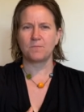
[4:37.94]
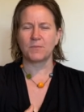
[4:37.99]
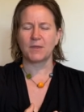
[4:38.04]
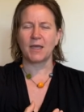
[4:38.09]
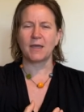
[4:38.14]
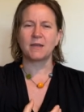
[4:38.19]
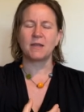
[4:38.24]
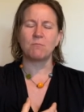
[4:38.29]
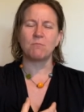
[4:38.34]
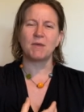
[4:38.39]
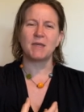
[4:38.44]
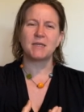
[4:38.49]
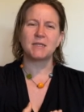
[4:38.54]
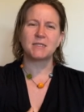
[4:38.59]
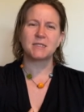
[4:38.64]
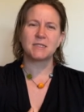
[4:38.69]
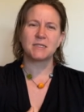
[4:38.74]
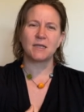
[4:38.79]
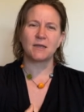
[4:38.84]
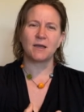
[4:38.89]
and it
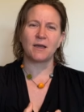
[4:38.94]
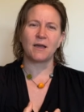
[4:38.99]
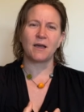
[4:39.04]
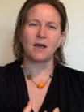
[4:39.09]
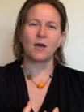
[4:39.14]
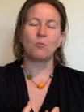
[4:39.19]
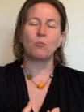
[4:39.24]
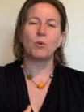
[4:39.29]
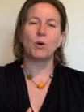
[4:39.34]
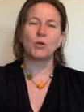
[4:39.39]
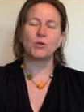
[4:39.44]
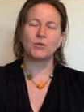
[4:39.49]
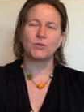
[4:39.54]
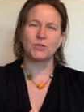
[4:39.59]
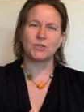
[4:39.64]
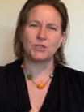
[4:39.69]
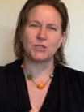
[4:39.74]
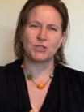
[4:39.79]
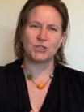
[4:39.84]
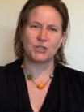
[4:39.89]
makes our
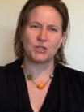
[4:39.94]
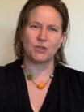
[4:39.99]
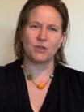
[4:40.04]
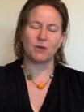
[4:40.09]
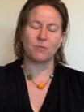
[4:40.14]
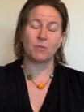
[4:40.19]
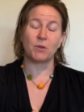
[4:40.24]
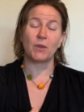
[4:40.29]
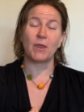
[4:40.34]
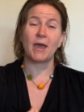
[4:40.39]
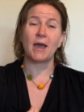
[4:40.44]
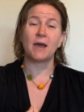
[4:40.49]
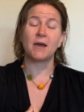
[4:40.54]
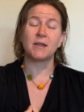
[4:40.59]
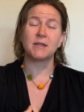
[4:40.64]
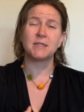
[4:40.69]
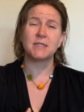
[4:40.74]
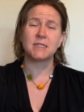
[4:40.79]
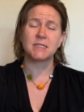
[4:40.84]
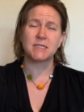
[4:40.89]
bond to them and our
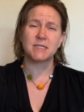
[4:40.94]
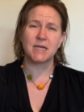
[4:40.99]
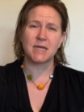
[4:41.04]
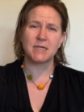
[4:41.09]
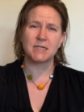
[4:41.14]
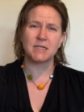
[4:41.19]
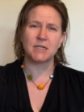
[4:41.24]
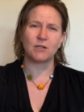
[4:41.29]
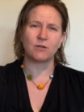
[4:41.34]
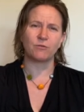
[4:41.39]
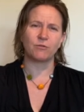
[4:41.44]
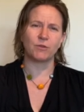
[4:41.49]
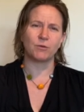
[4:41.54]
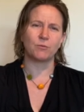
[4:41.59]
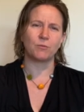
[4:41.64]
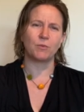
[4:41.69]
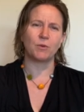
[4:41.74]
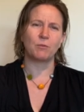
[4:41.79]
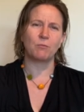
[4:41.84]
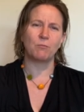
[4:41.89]
understanding of
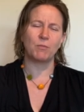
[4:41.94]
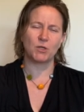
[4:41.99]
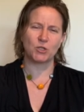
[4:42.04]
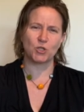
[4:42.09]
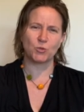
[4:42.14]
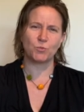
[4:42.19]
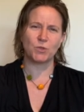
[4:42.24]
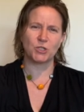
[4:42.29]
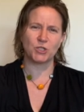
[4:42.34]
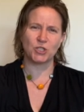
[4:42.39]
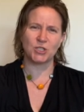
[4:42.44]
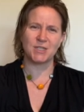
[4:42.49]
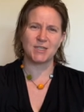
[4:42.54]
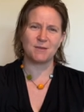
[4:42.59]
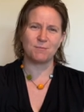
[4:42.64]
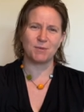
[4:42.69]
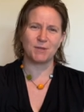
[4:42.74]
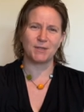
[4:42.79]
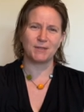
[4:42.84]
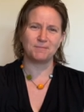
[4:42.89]
them much, much
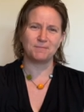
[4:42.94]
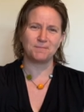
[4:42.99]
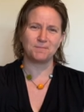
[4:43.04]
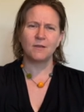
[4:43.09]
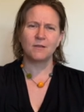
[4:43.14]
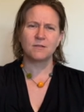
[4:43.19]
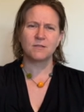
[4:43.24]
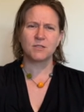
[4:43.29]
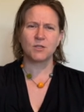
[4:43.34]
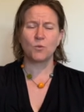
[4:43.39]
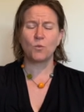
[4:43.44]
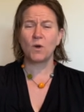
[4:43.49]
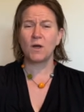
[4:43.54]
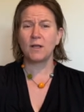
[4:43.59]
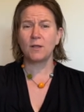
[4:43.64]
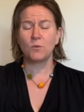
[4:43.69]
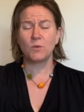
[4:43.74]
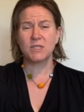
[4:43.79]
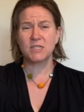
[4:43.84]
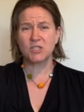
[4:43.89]
deeper. So
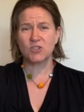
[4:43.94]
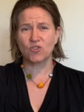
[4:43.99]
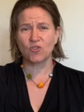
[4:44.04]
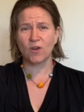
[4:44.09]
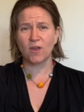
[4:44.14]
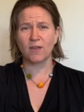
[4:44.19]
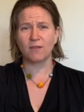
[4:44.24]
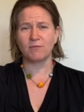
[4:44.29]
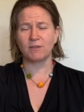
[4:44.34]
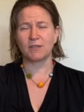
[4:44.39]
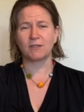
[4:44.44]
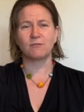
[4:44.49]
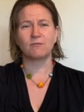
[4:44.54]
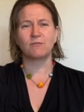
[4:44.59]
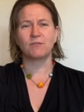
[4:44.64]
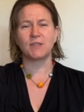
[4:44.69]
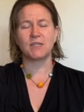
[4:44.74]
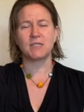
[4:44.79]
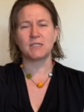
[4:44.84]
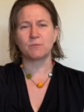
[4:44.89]
while we're striving
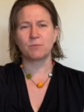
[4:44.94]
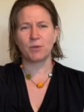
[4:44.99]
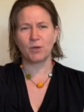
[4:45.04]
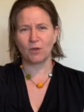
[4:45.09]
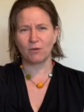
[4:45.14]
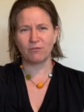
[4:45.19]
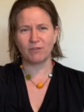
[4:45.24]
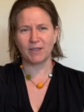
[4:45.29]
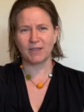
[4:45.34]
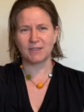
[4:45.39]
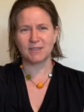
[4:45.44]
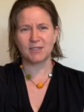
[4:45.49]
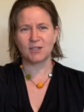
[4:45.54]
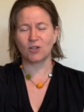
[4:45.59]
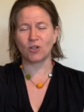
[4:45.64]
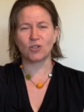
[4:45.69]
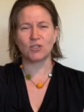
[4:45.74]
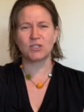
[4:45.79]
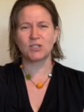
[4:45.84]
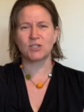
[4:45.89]
for these perfect
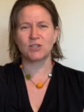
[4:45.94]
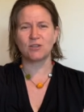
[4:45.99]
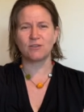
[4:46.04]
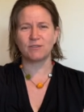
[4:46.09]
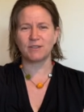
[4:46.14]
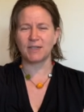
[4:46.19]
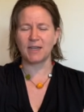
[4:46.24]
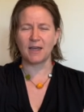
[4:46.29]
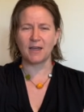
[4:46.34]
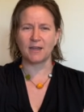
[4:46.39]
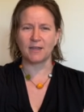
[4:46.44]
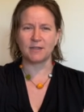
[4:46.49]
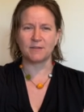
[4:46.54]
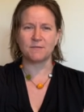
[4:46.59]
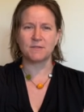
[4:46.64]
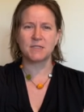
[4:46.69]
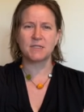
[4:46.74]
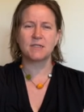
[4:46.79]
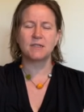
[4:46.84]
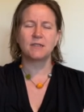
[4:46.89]
glossed over
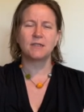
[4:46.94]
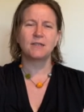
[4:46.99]
lives,